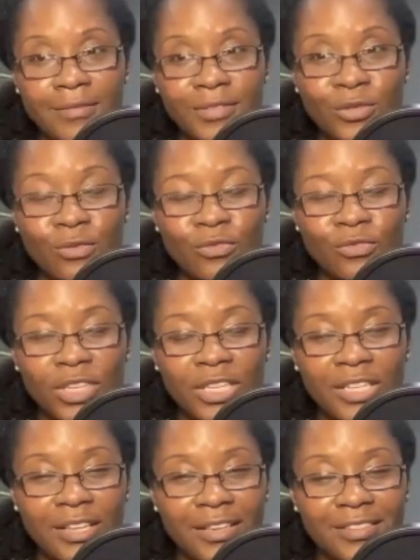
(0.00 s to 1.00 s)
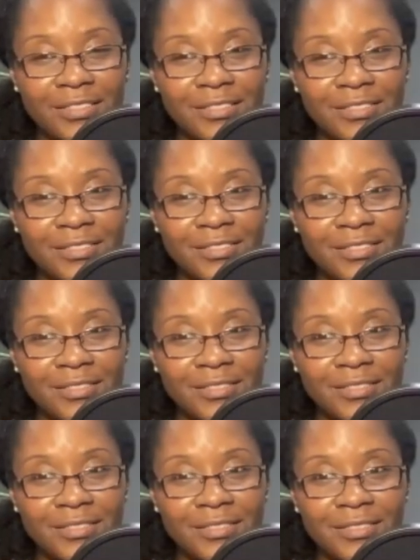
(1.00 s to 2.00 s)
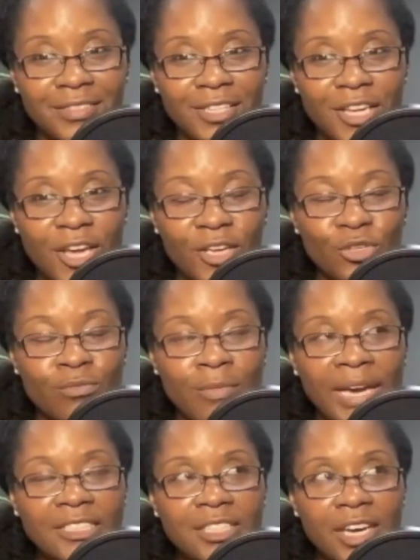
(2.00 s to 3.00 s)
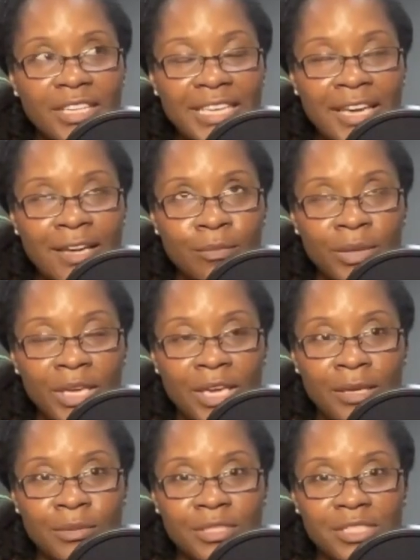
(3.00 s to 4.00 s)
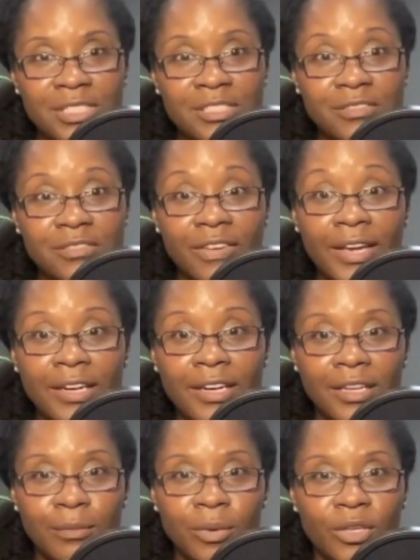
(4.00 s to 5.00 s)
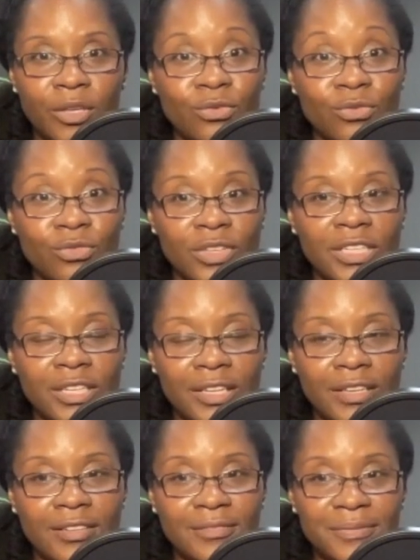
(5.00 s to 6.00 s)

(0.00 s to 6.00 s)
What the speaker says: You feel it. You might not yet be able to define it, but you feel it.